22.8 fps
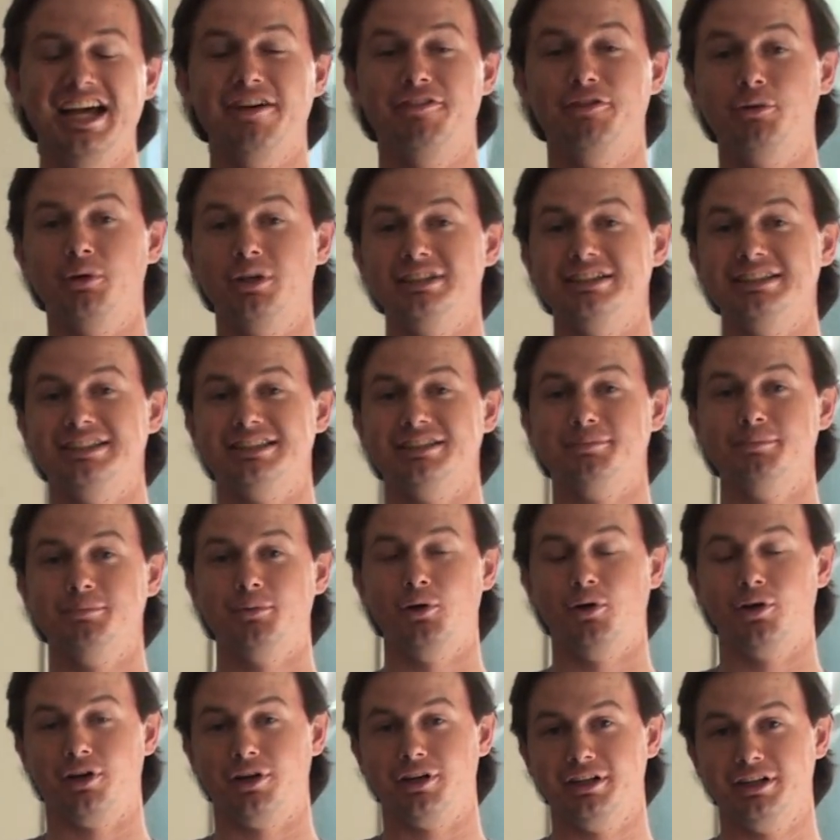If you want to see some
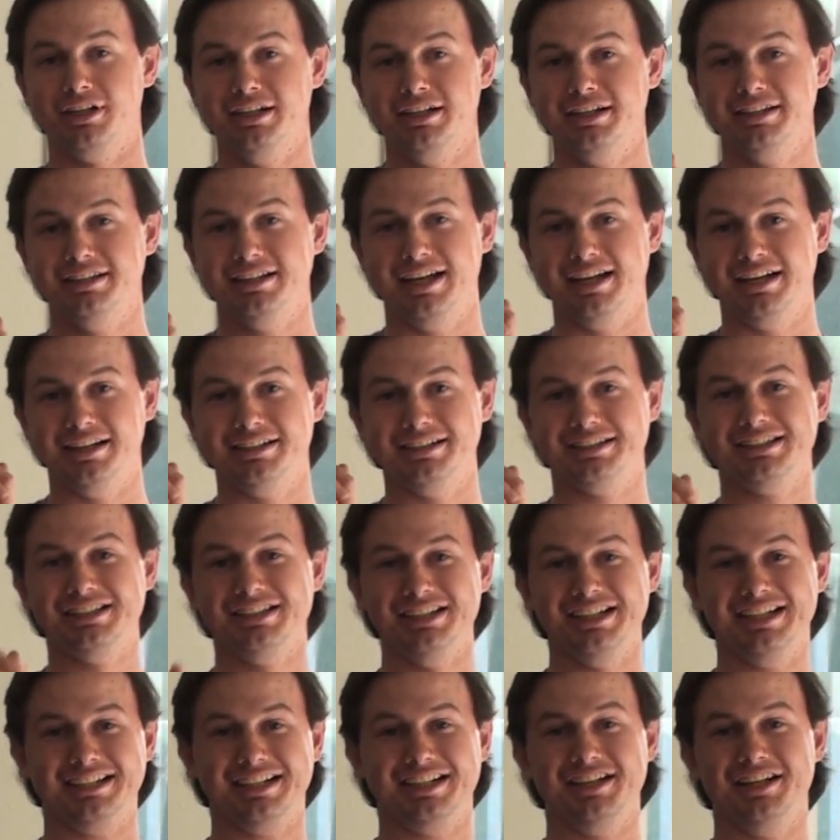more, then
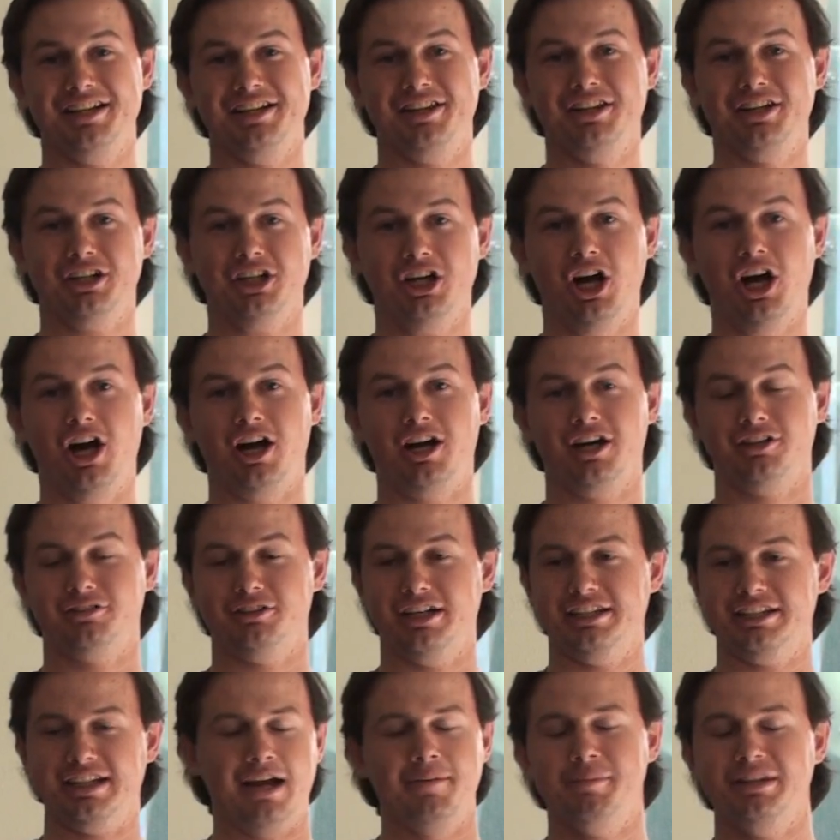click the
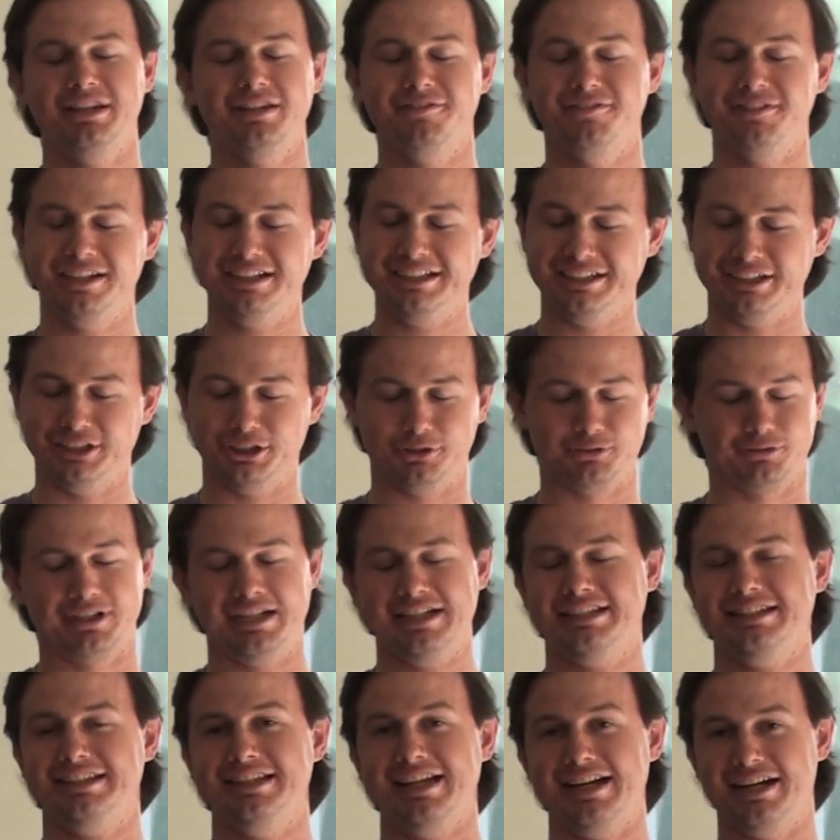video
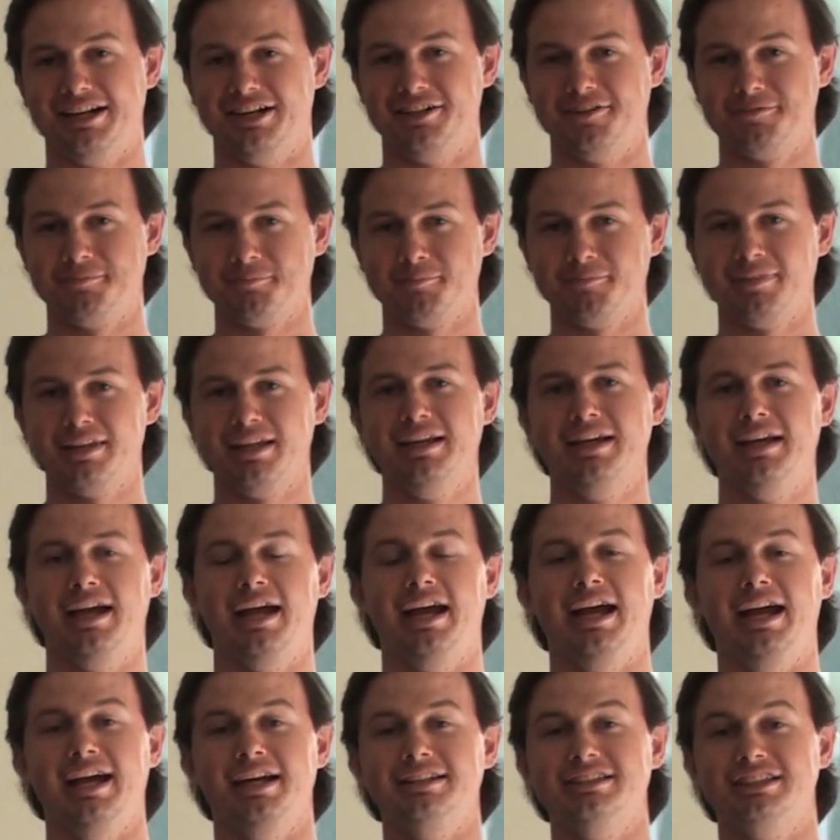right there,
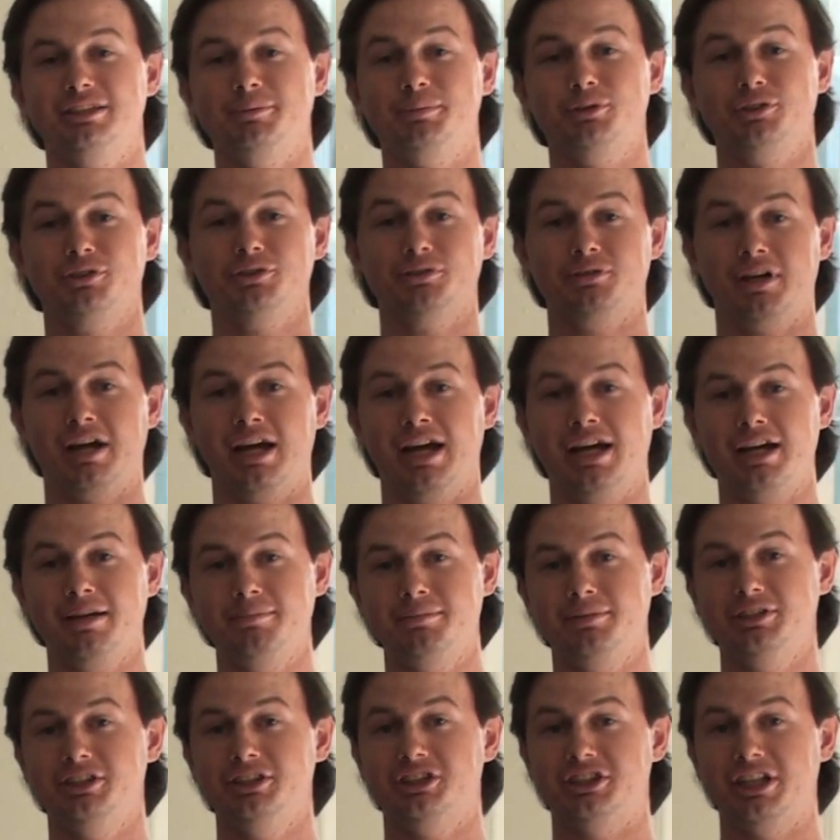and
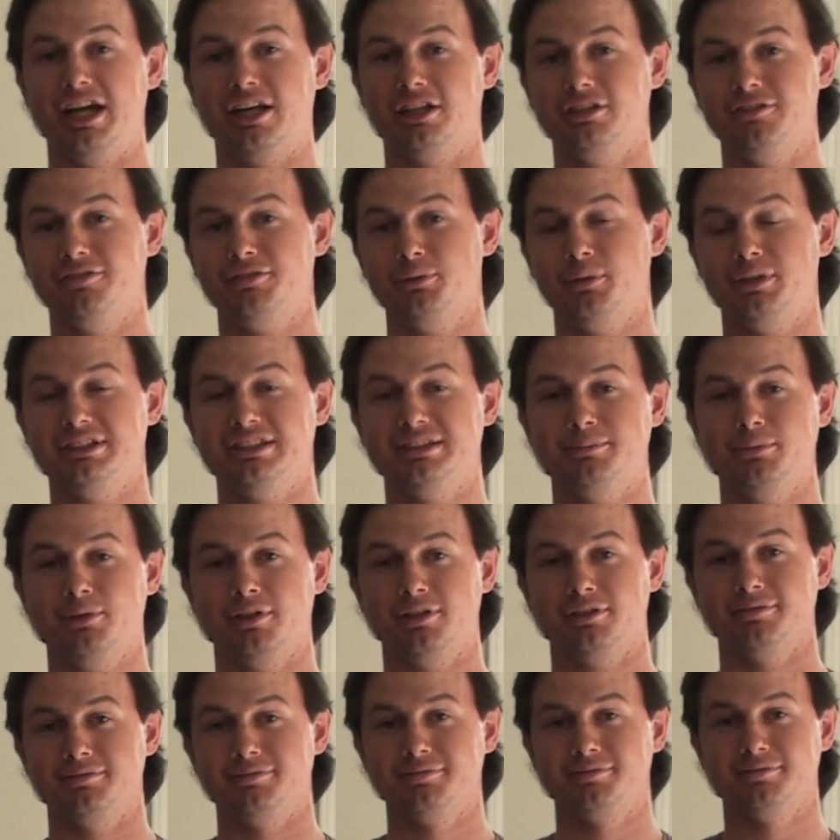subscribe to the channel if you want to see
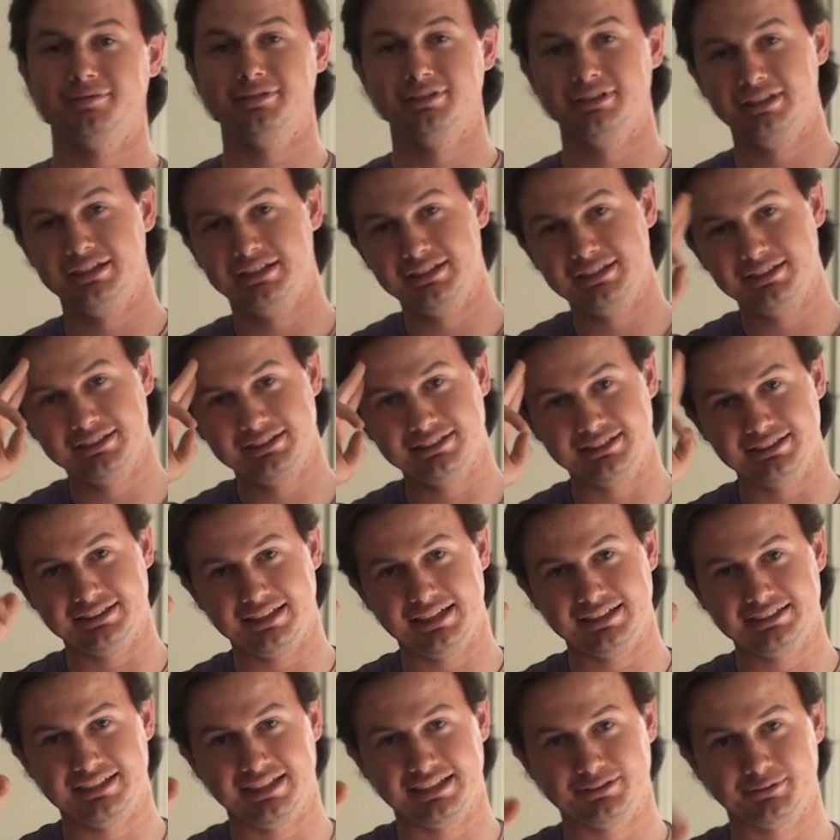more. See you
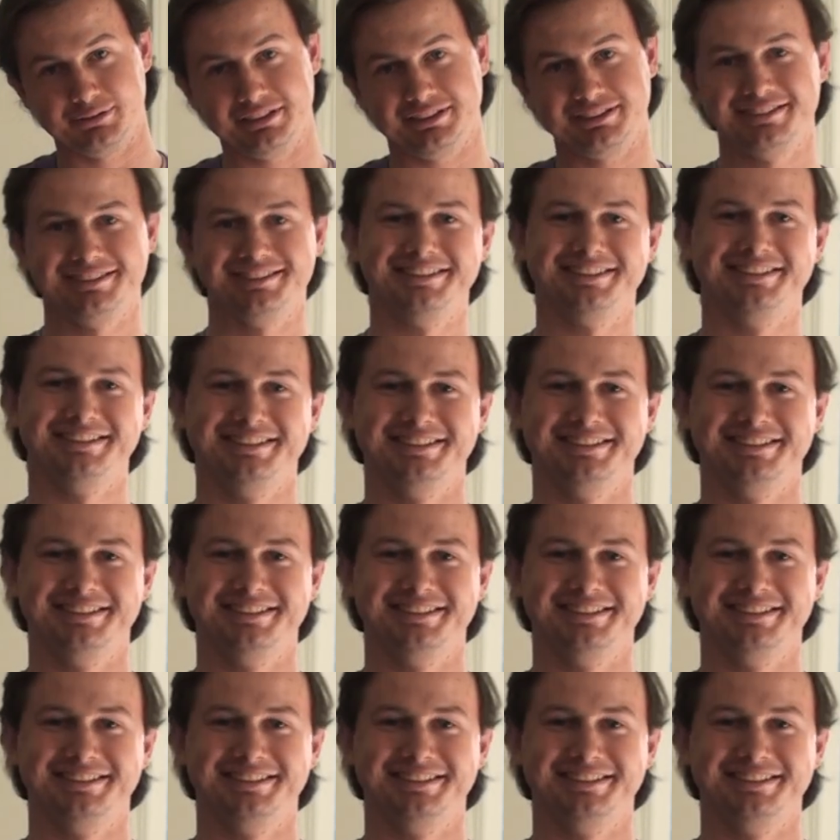guys next week.